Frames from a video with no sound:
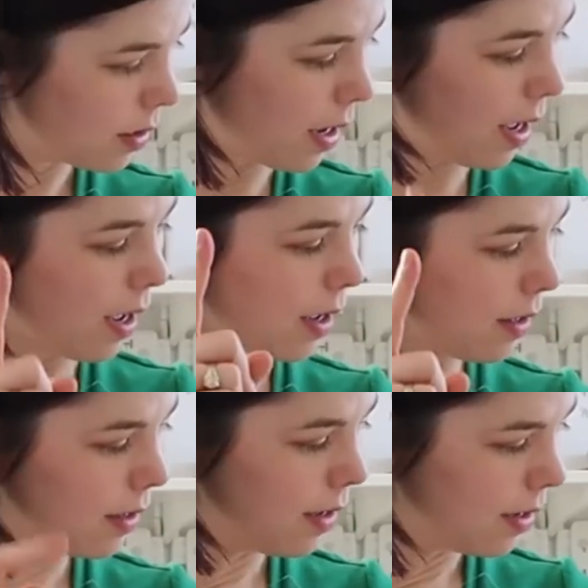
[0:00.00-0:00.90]
Aha!
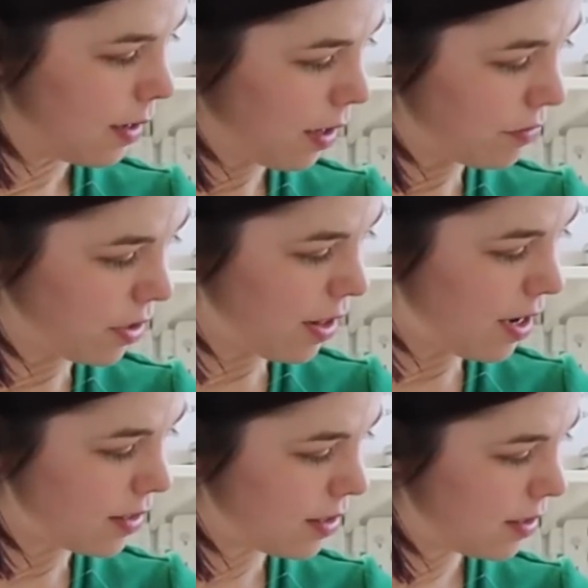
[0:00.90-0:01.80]
I've done
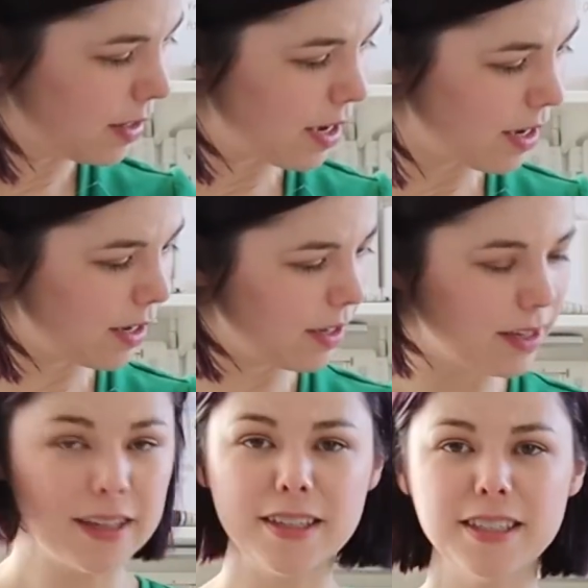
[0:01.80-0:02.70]
that. Yay.
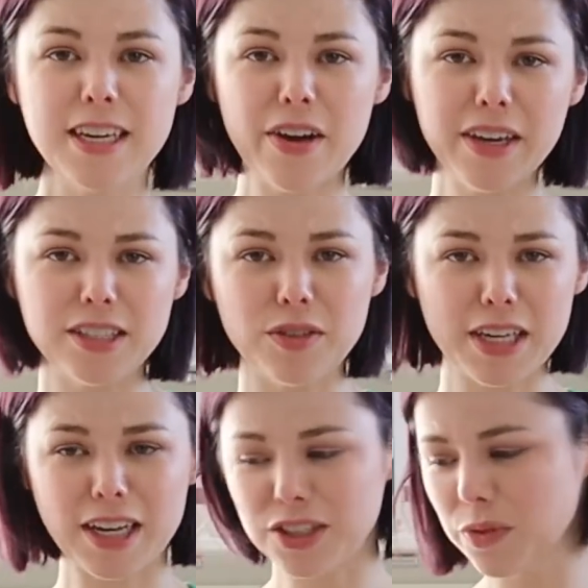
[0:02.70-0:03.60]
Now I get to
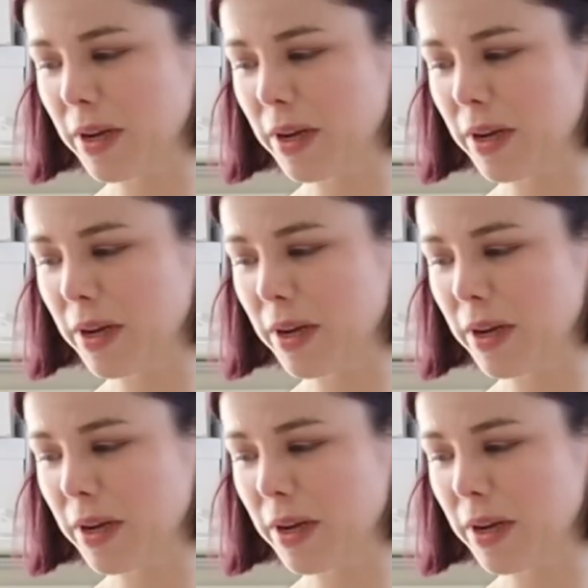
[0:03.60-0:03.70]
attach the